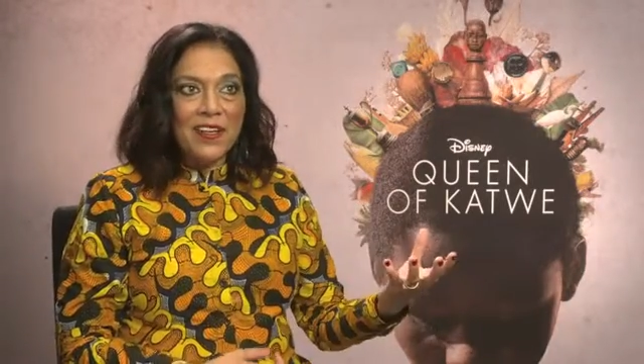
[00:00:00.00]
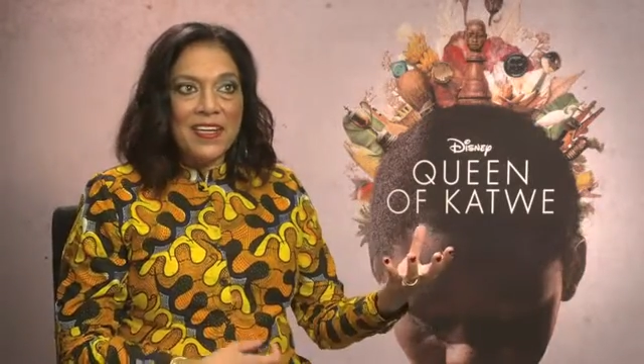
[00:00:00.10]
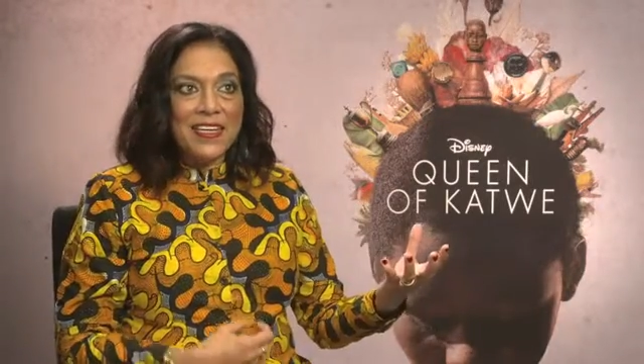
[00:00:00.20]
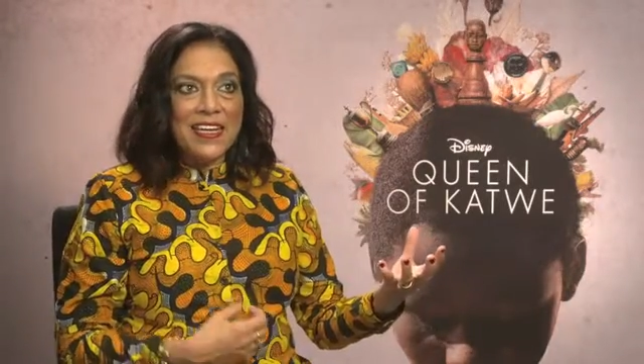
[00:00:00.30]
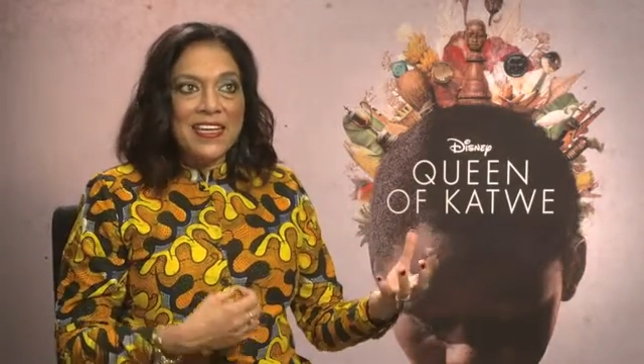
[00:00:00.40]

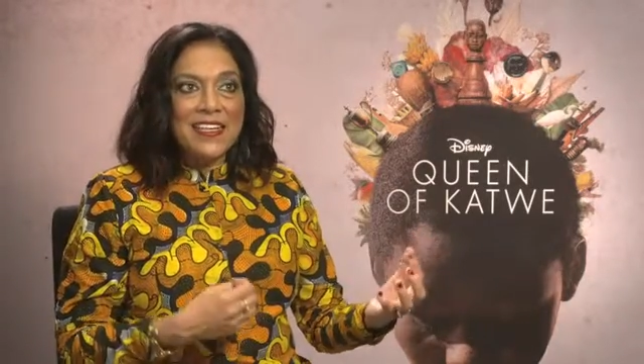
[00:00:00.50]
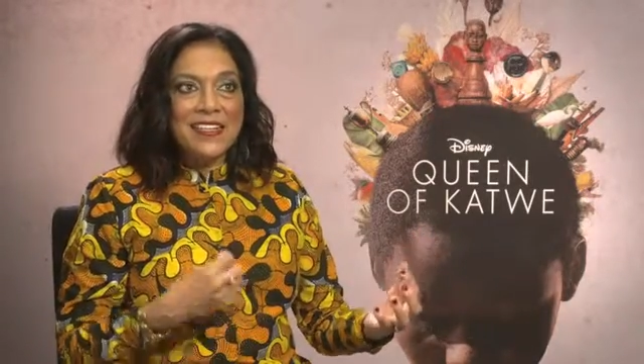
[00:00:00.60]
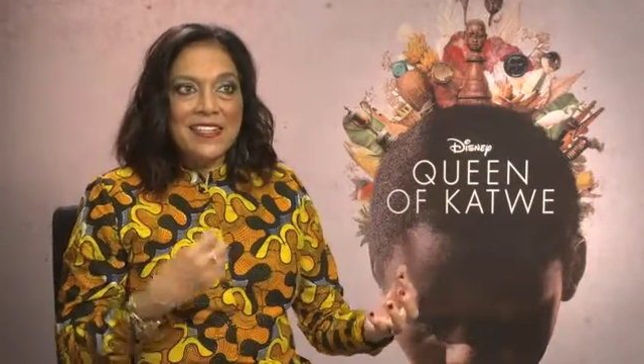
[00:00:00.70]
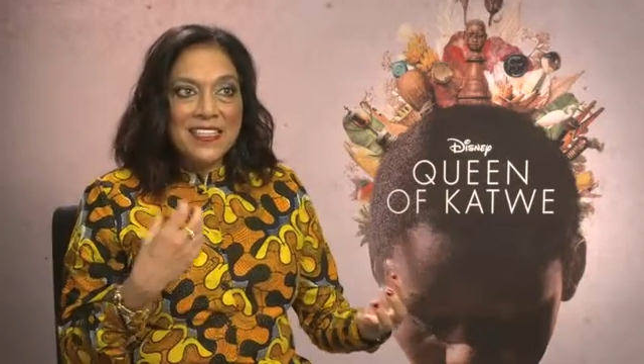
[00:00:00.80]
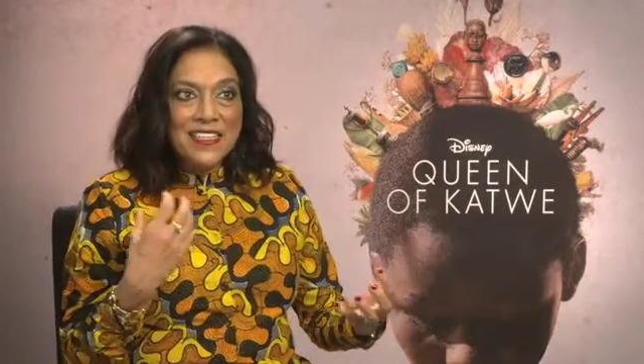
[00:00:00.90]
It needs
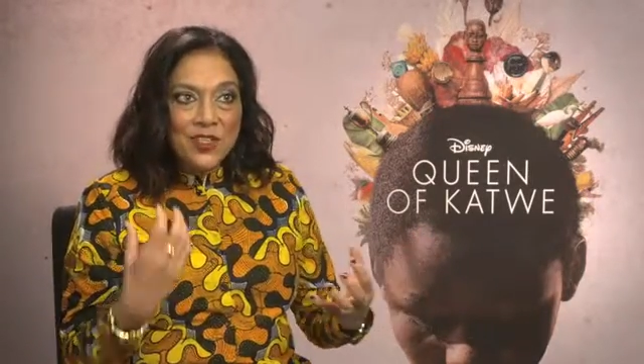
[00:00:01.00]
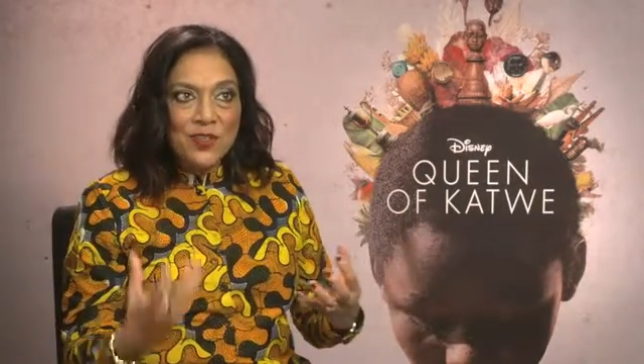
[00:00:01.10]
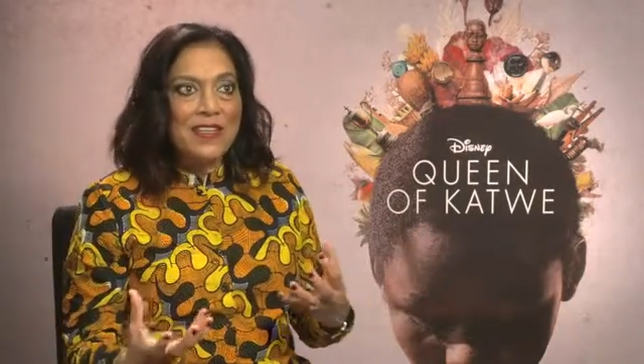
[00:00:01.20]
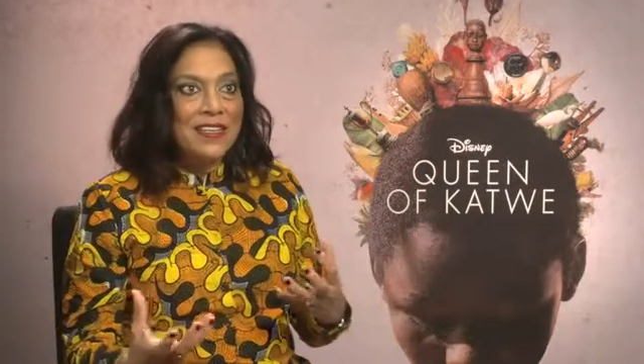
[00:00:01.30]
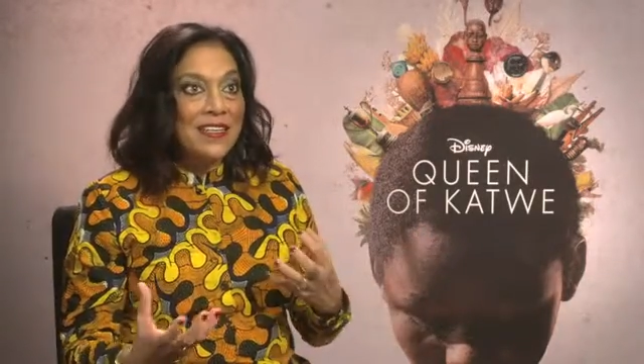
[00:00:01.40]
a
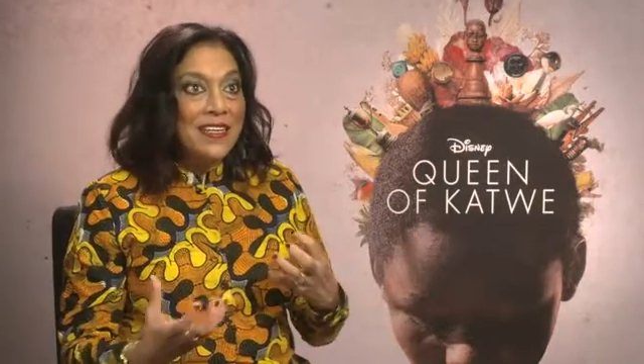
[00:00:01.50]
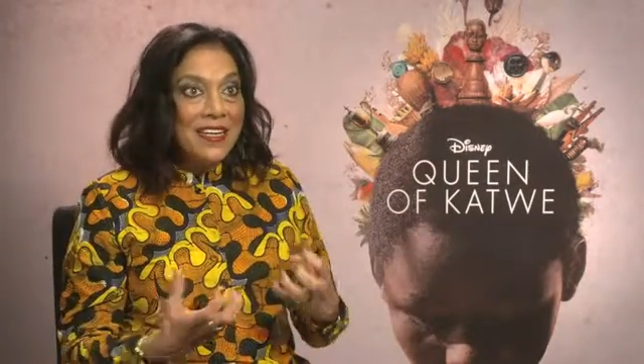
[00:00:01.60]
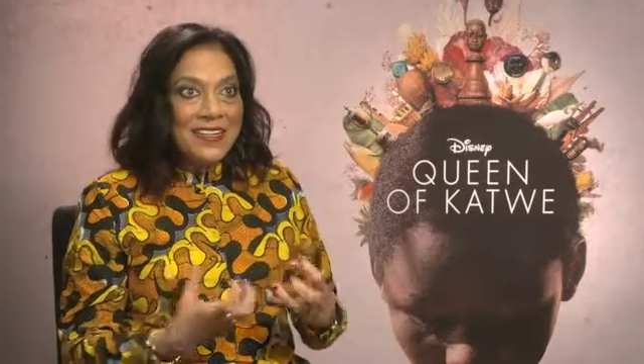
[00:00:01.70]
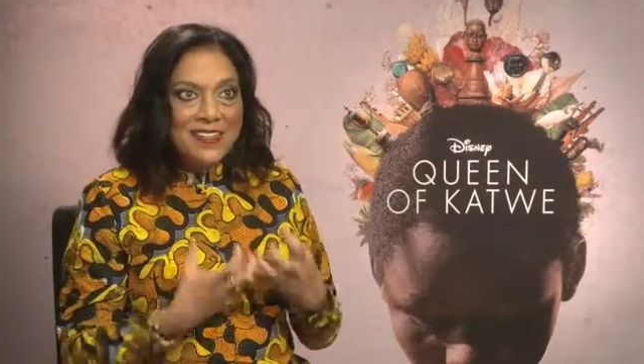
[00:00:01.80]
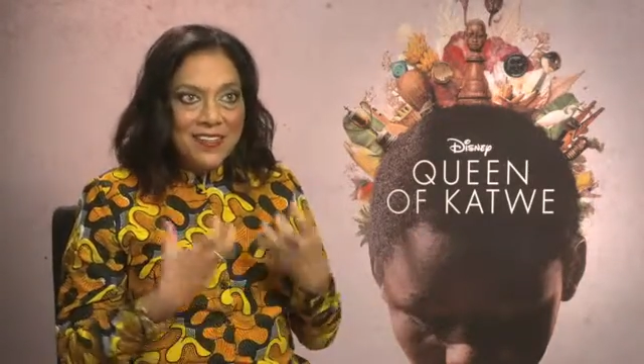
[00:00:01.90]
street. It
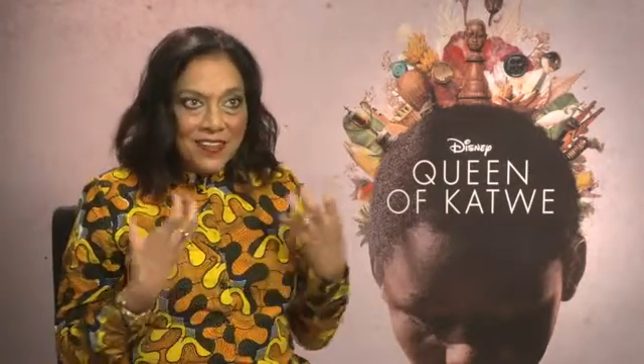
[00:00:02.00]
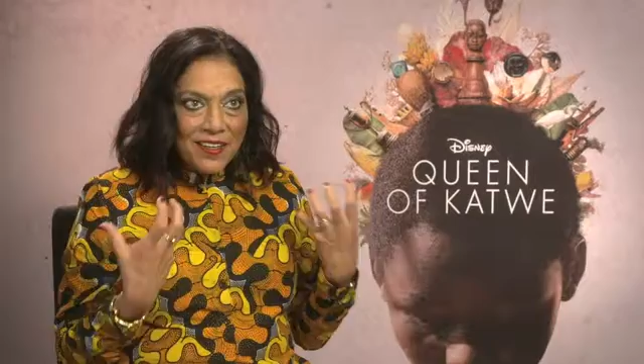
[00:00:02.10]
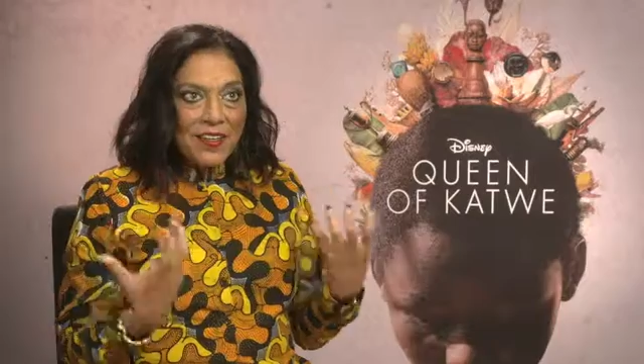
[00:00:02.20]
needs a